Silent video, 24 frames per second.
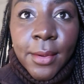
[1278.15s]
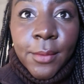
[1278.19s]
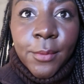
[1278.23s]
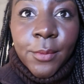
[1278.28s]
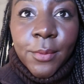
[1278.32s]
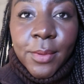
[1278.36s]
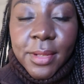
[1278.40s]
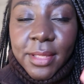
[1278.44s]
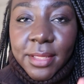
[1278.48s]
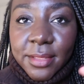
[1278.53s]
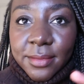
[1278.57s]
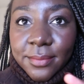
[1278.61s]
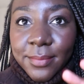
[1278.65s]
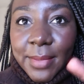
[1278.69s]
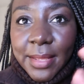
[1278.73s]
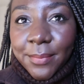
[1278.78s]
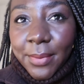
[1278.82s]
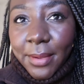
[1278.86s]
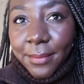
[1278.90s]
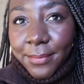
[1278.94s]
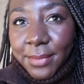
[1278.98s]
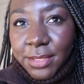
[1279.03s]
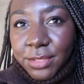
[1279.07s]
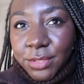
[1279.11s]
with made
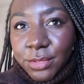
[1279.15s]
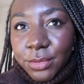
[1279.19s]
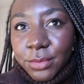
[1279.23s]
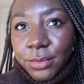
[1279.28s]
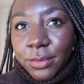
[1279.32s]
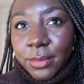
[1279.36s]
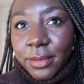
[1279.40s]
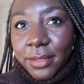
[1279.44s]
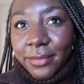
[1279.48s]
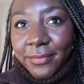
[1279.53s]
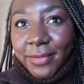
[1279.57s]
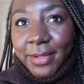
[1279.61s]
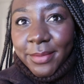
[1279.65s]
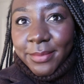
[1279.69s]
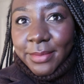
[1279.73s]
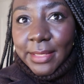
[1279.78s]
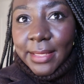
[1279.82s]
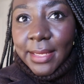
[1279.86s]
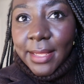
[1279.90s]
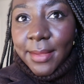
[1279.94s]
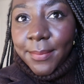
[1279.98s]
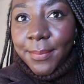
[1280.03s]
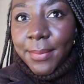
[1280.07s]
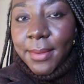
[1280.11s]
by mitchell around the
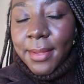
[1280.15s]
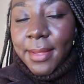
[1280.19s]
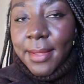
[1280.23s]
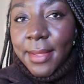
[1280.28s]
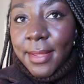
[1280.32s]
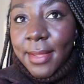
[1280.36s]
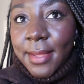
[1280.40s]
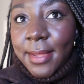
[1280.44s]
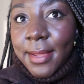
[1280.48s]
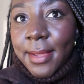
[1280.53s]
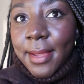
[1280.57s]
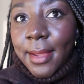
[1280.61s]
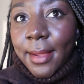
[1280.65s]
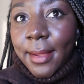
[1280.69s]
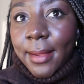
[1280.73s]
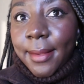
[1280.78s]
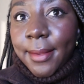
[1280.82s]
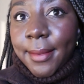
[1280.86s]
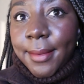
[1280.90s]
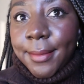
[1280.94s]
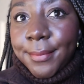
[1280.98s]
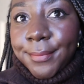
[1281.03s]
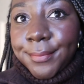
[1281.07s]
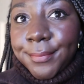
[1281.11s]
lip
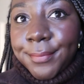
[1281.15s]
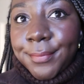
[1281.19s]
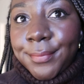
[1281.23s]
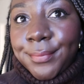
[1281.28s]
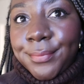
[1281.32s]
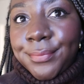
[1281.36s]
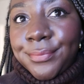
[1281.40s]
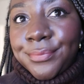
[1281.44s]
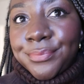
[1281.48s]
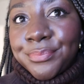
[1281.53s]
um